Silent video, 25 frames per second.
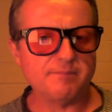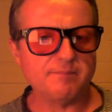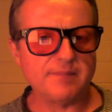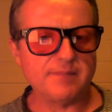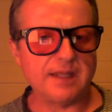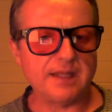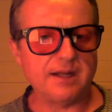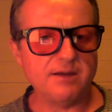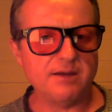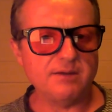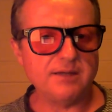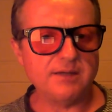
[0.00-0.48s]

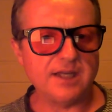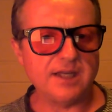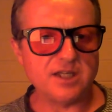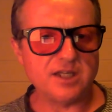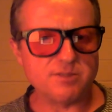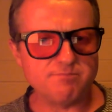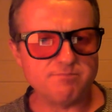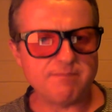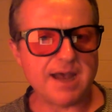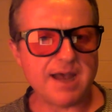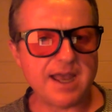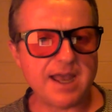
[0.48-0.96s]
you know,
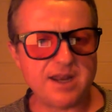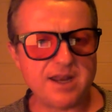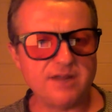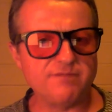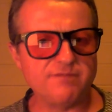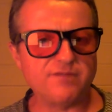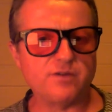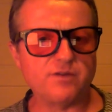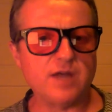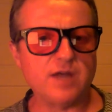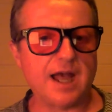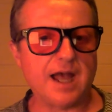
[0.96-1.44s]
is made
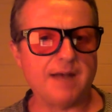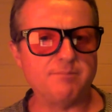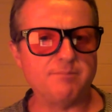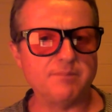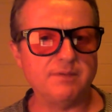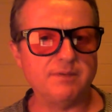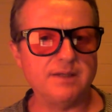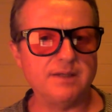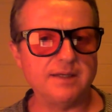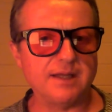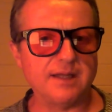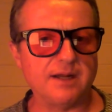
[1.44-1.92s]
of, um,
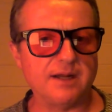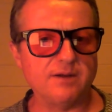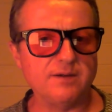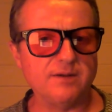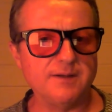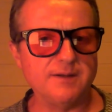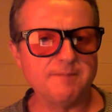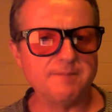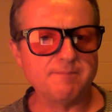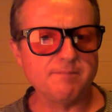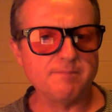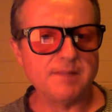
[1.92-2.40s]
you know,
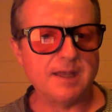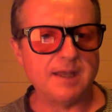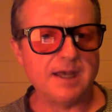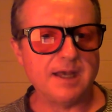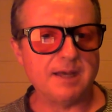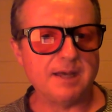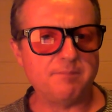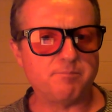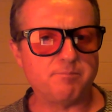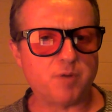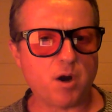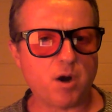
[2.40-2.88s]

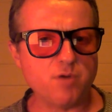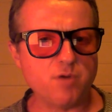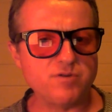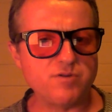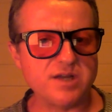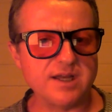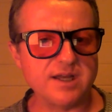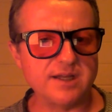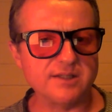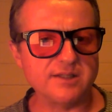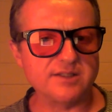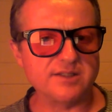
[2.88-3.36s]
uh,
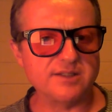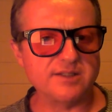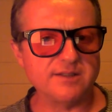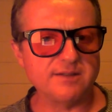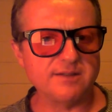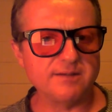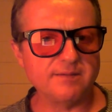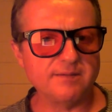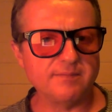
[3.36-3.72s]
proteins.